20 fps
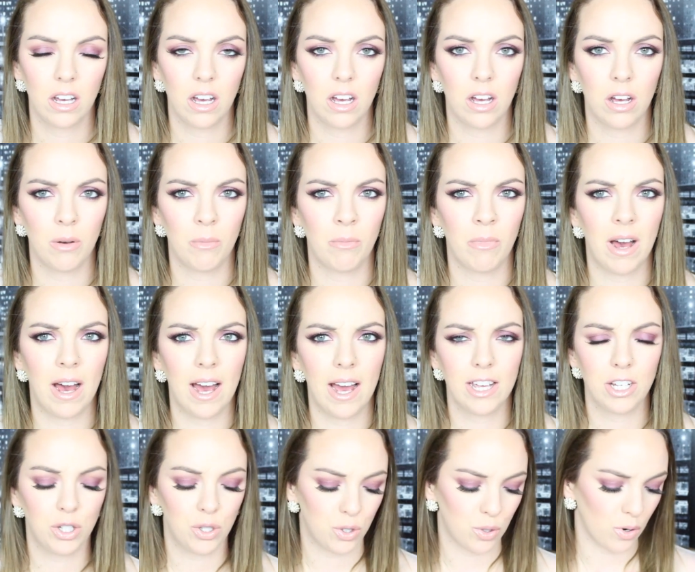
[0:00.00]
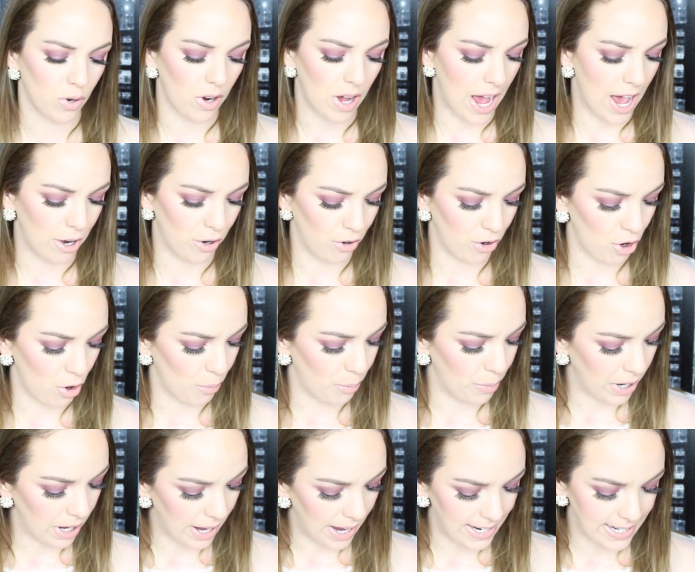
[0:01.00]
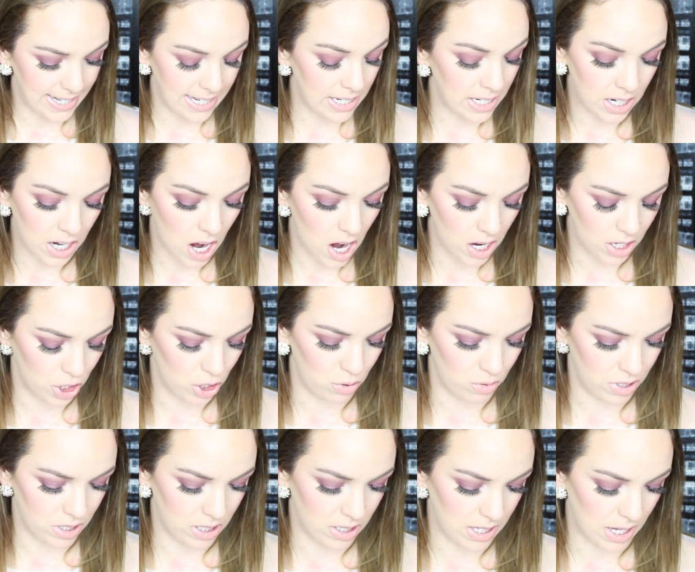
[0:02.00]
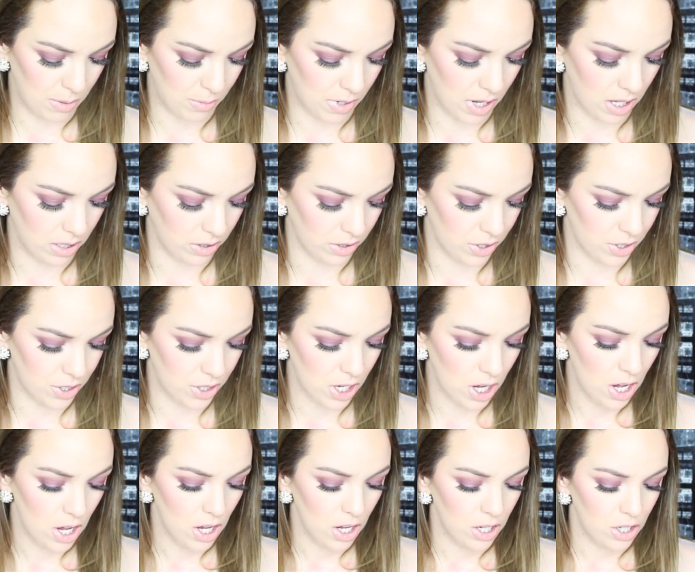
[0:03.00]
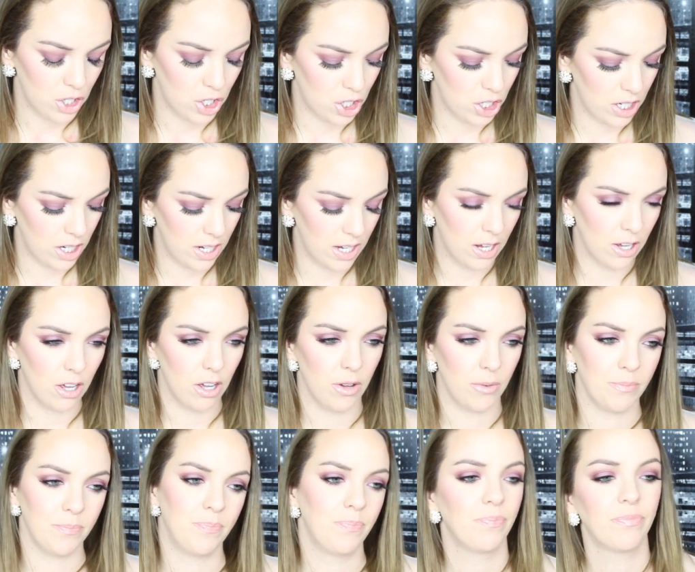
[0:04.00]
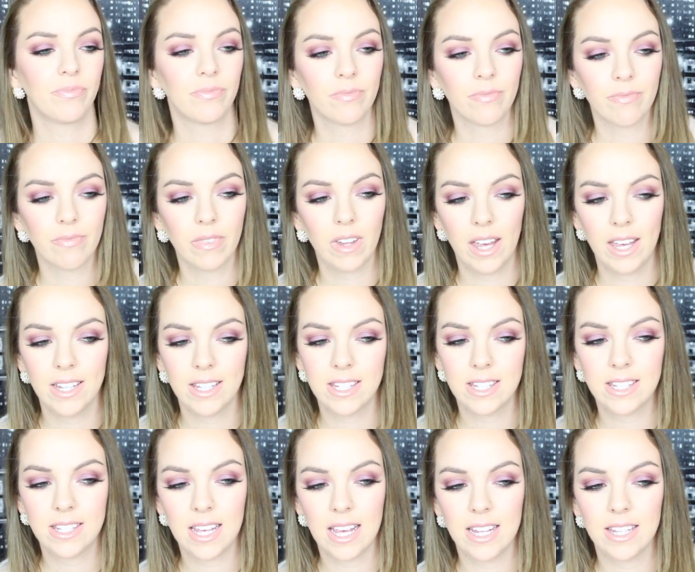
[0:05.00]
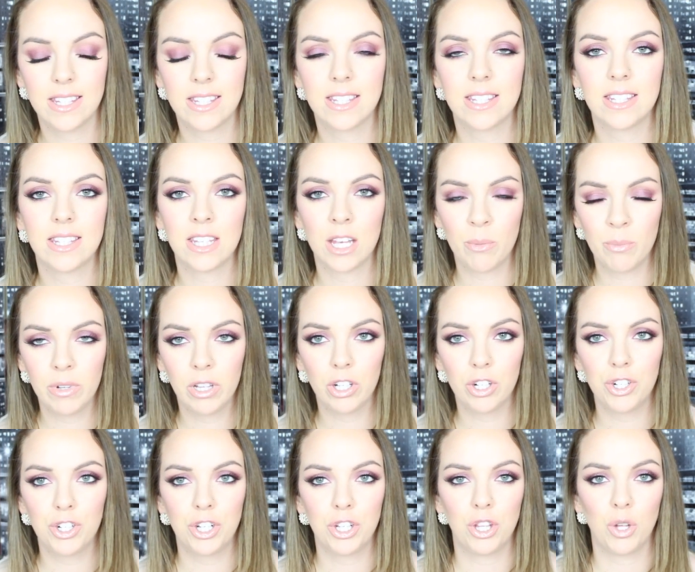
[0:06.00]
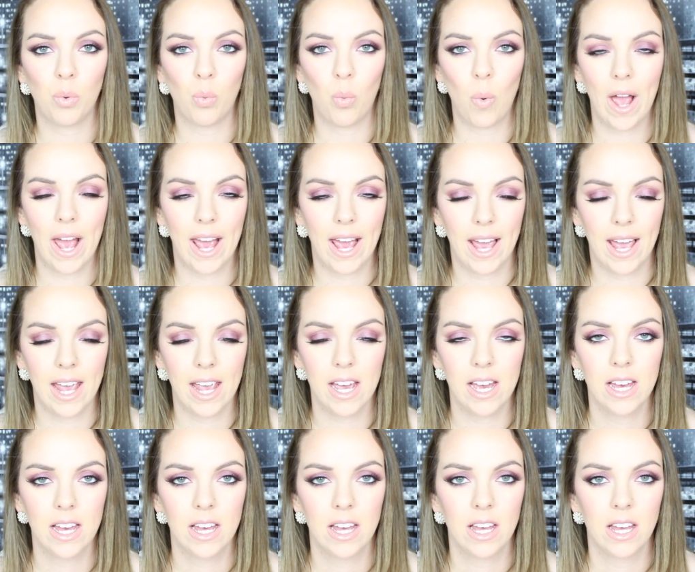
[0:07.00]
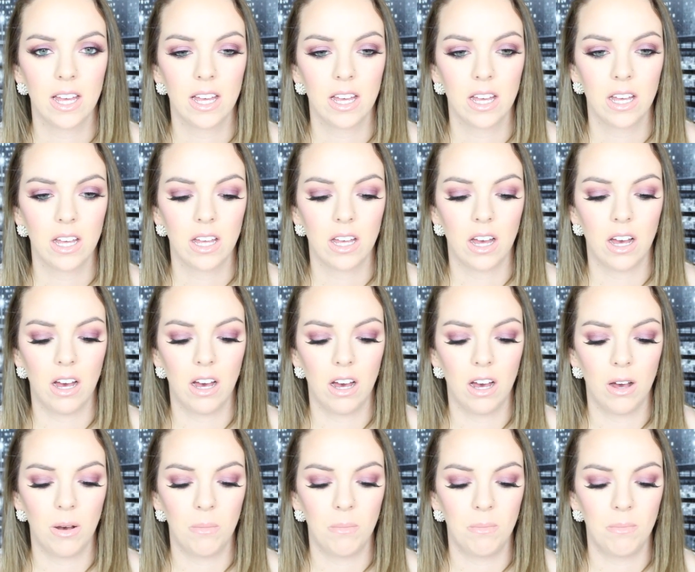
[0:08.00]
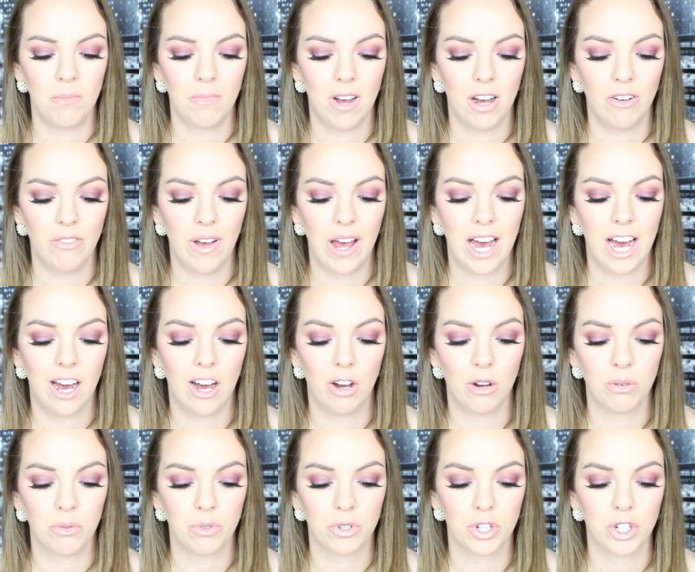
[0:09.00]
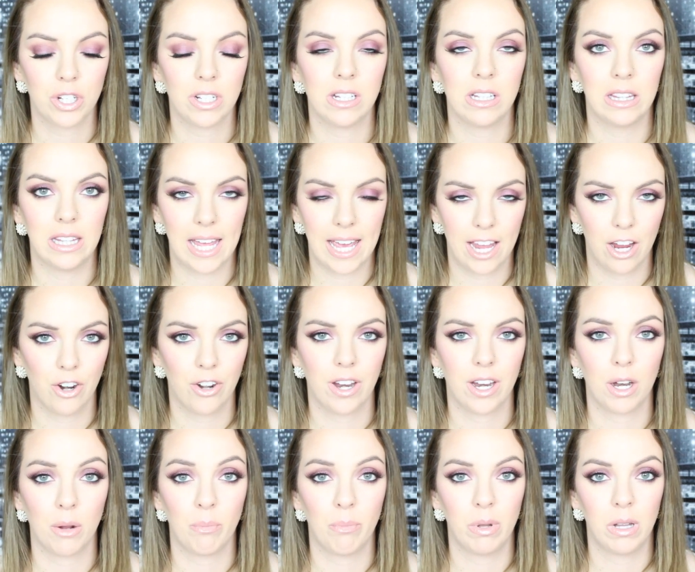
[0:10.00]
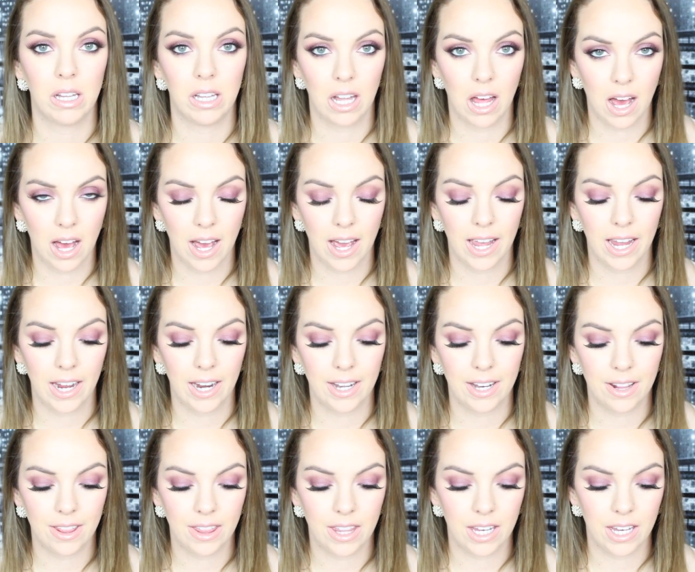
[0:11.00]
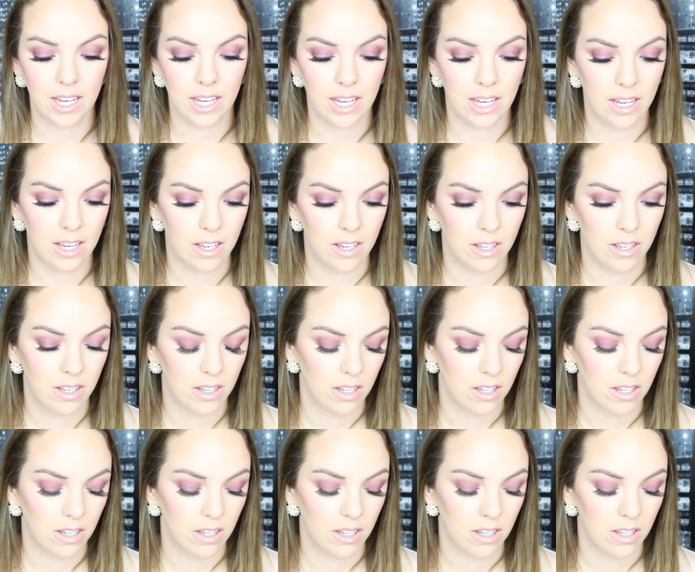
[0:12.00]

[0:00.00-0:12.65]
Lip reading: eye tutorial. I don't know, but I did not use the same colors. She it's similar to the way of how she layered and applied the